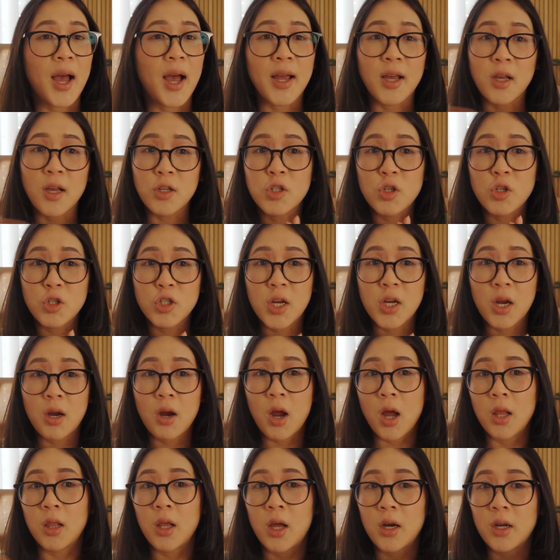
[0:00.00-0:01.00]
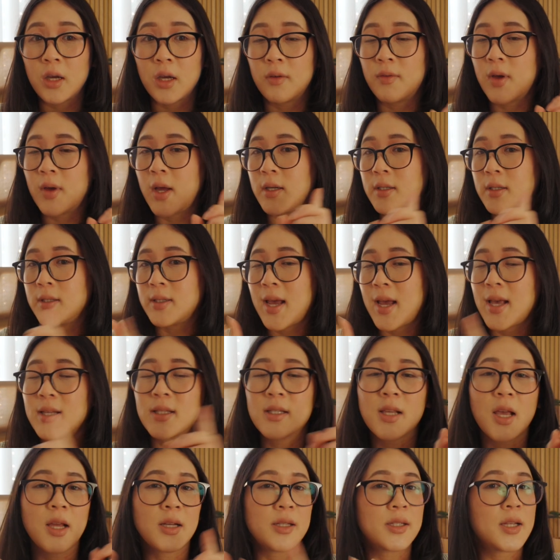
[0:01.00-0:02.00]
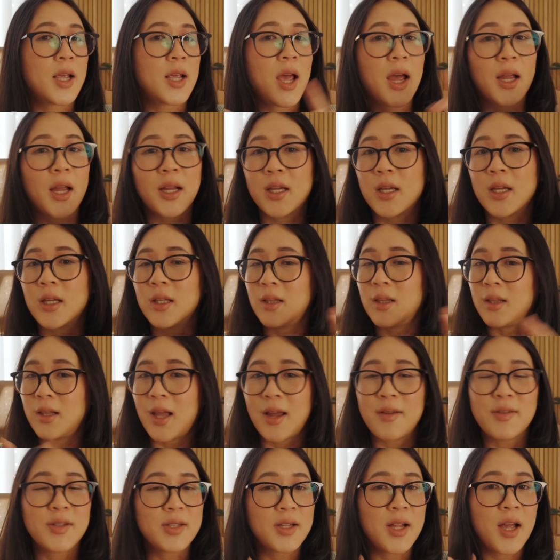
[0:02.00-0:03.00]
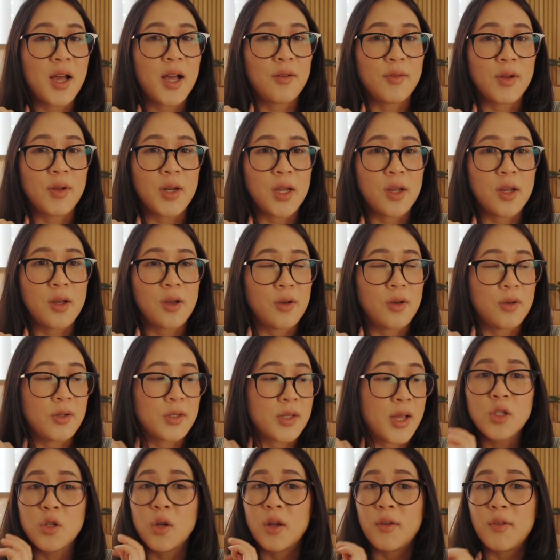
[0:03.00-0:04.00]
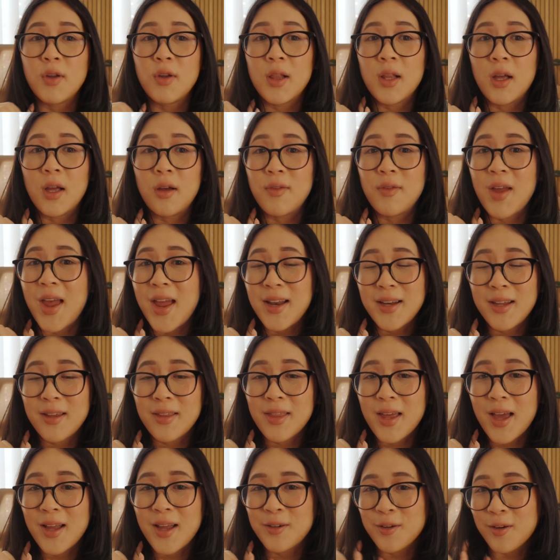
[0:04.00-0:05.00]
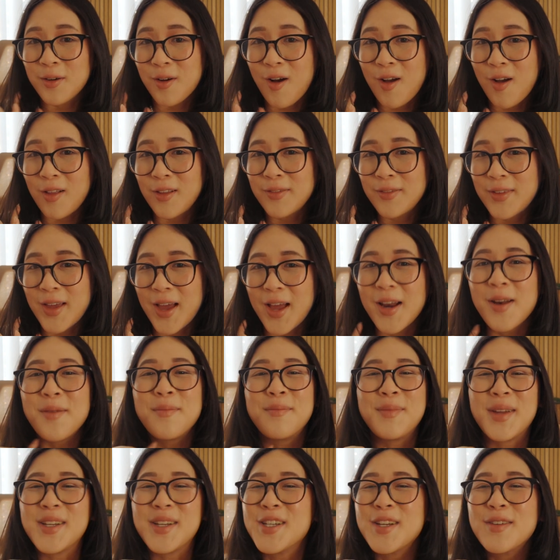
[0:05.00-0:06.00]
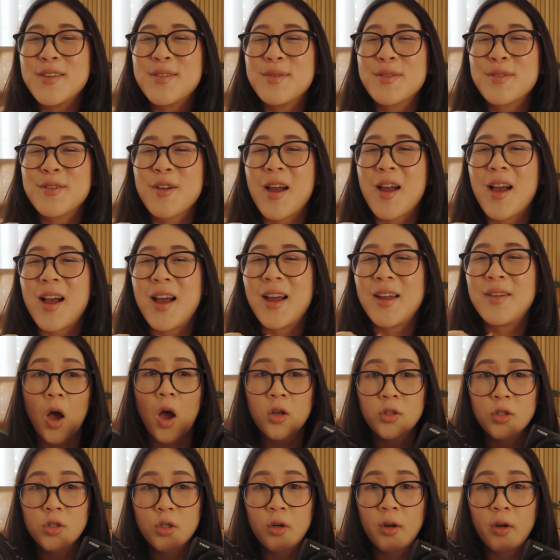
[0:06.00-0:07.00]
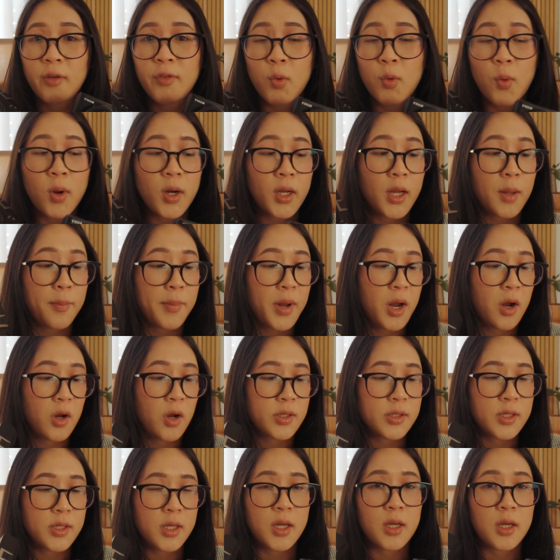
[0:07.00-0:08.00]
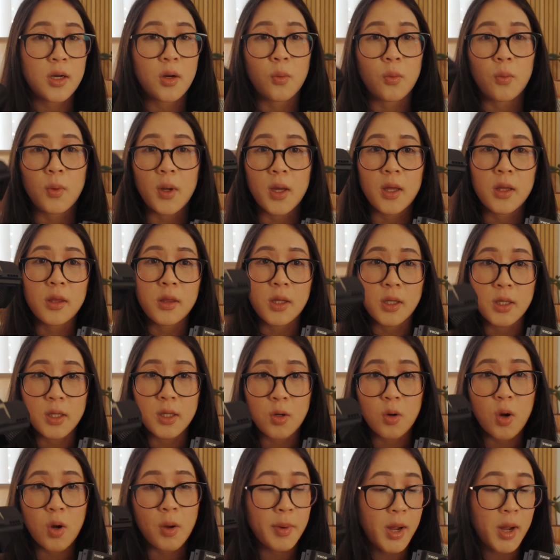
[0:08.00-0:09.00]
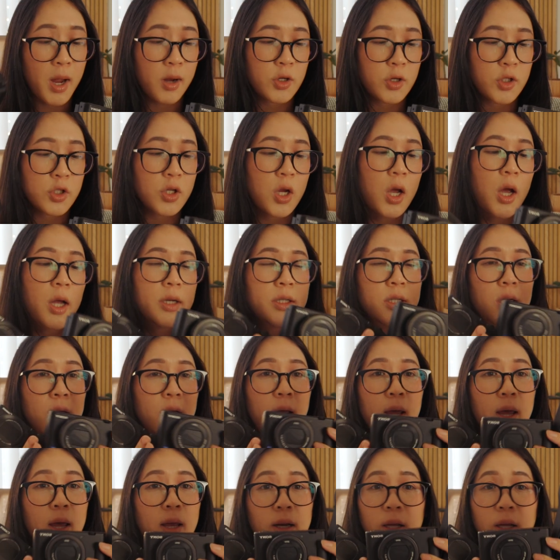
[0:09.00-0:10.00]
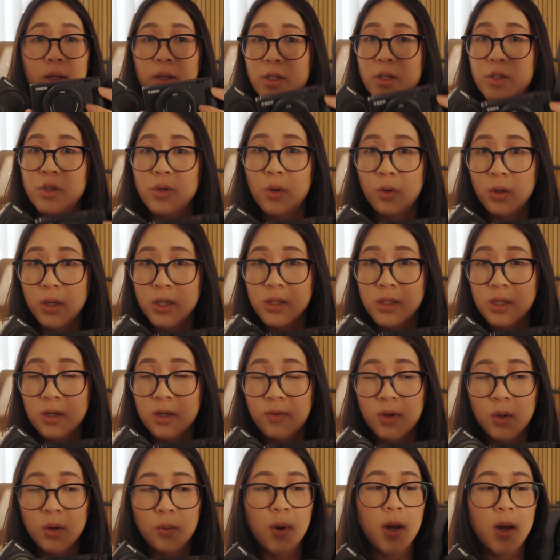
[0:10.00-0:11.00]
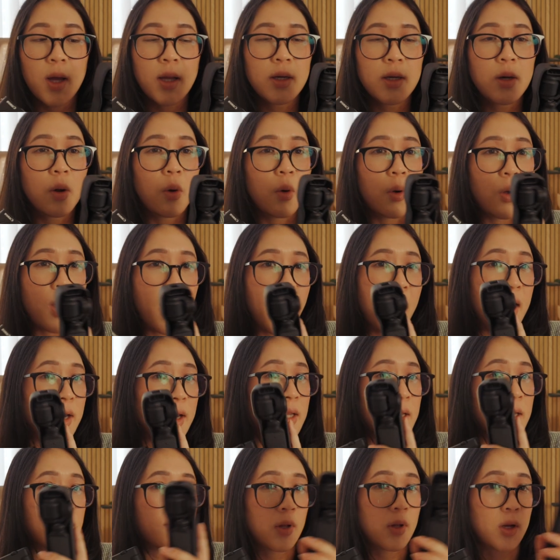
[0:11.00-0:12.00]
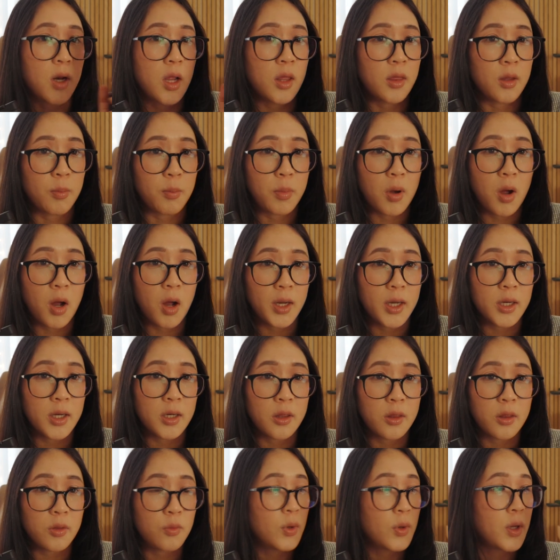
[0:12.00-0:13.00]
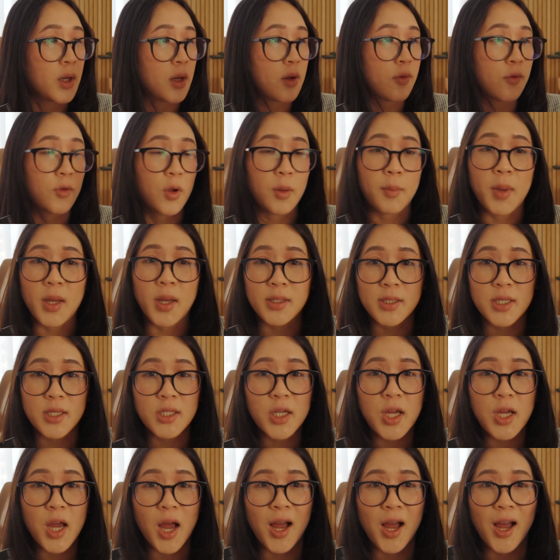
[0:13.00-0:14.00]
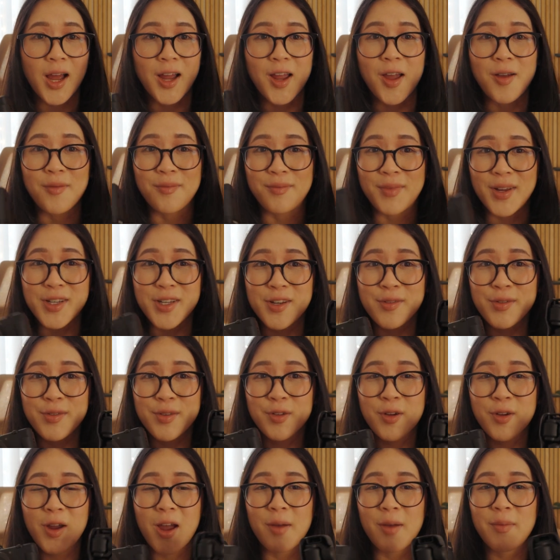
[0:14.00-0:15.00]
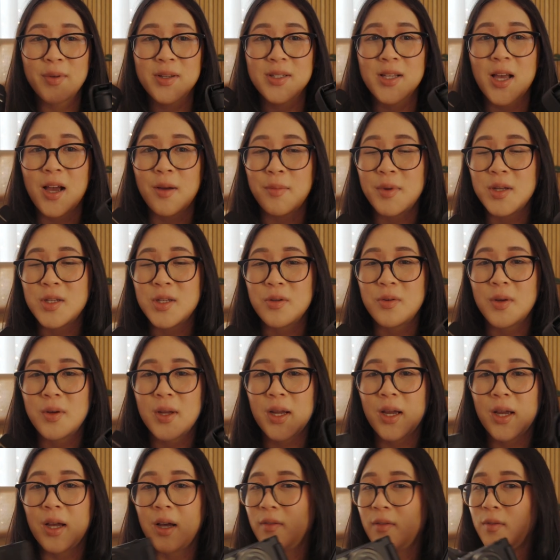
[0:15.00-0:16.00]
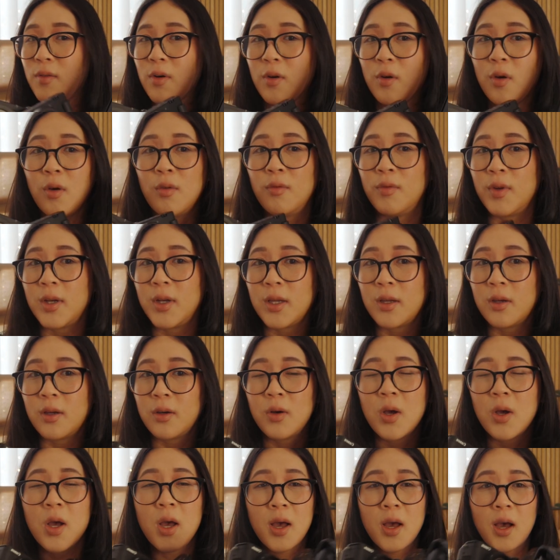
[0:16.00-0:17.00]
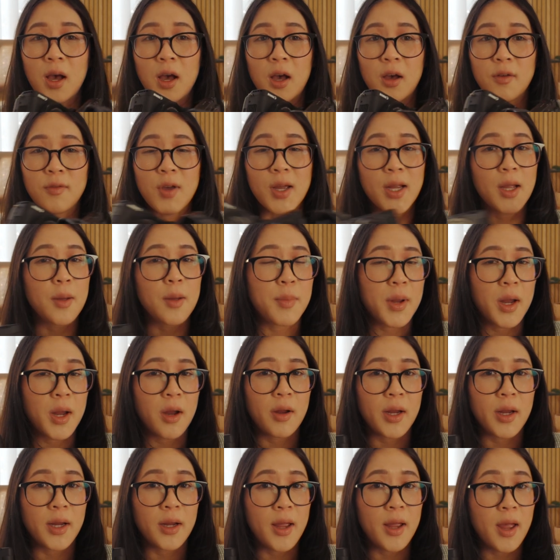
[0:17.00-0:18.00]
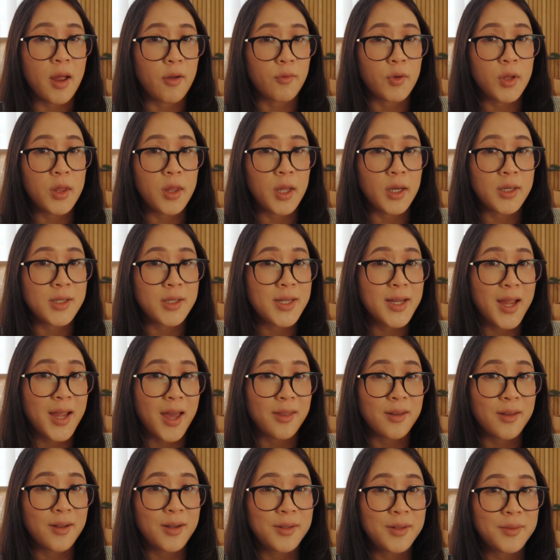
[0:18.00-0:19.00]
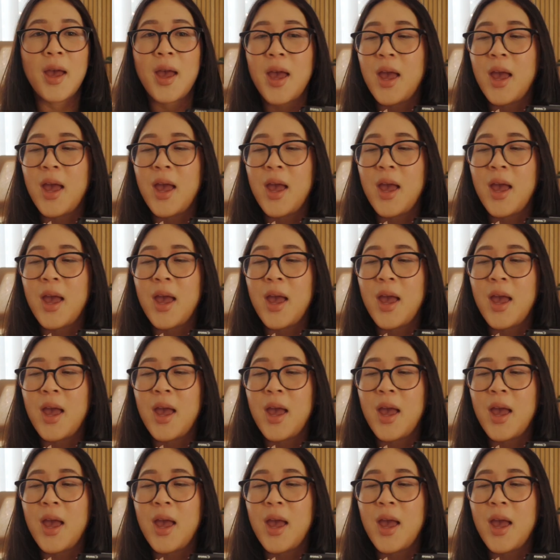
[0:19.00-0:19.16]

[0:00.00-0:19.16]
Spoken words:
I also share a lot of desk tech lifestyle videos. So if you love any of that or all of that, make sure to subscribe. Also, if you want a comparison with the new Powershot and the Sony ZV-1 and even the Pocket 3 from DJI, make sure to subscribe because I'll be doing a full video of comparing everything together.